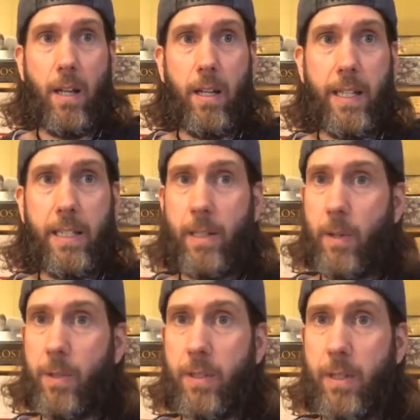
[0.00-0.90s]
East
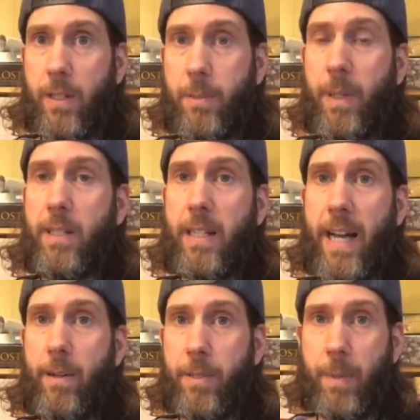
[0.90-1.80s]
Coast, especially
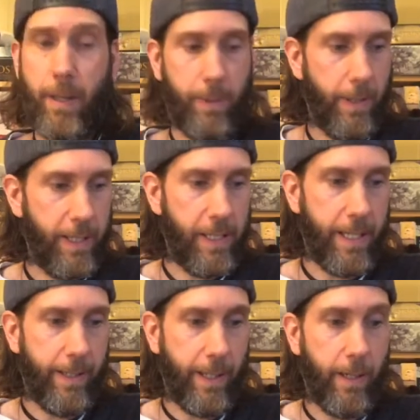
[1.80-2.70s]
Irish population
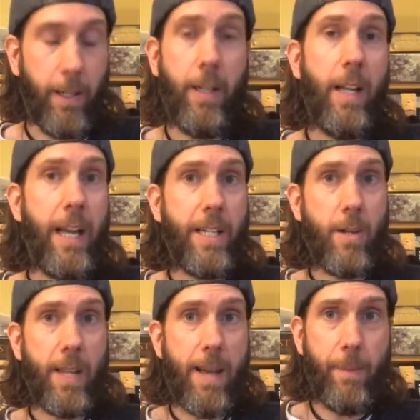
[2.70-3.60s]
down here. And you know
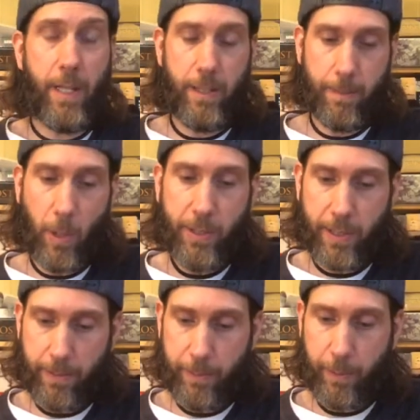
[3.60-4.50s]
what that means? Most
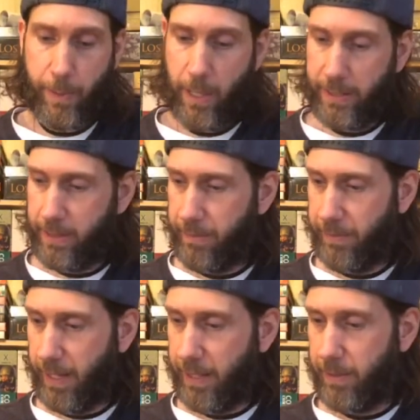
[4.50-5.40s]
of them are Boston
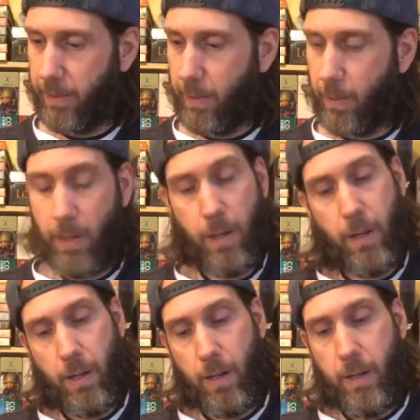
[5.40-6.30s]
fans. So
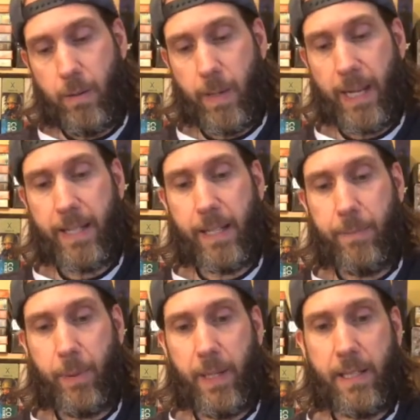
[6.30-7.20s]
when I got that
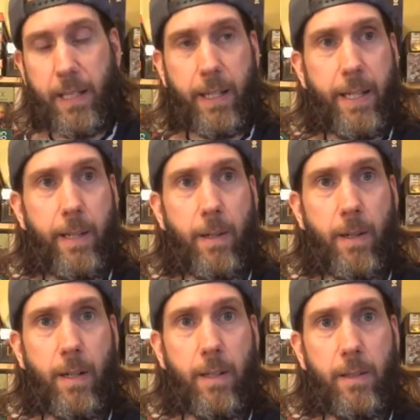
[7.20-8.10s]
place, I could
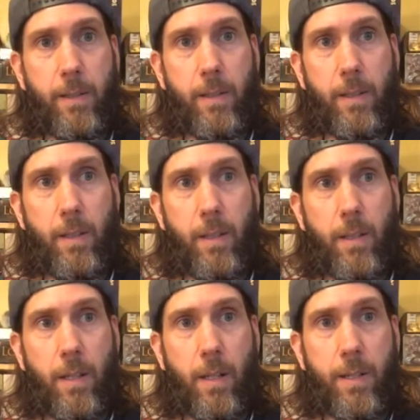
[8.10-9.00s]
hear
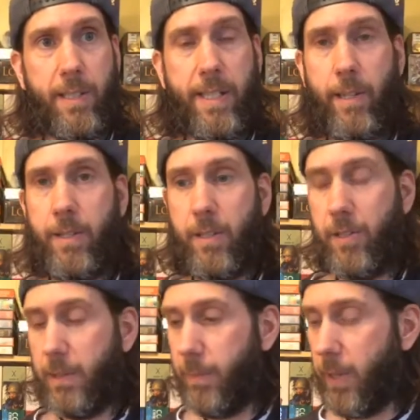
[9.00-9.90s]
sneers and
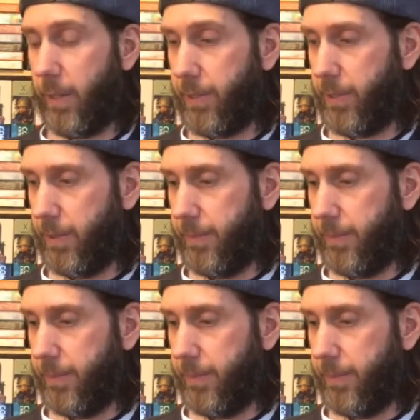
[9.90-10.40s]
smirks